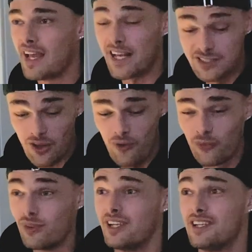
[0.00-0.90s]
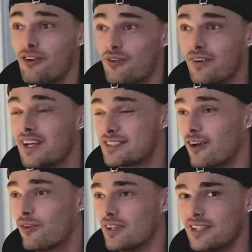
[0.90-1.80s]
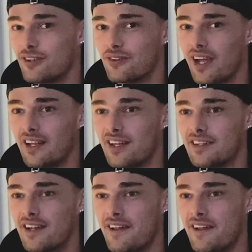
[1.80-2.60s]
It's only you. It's only you. And then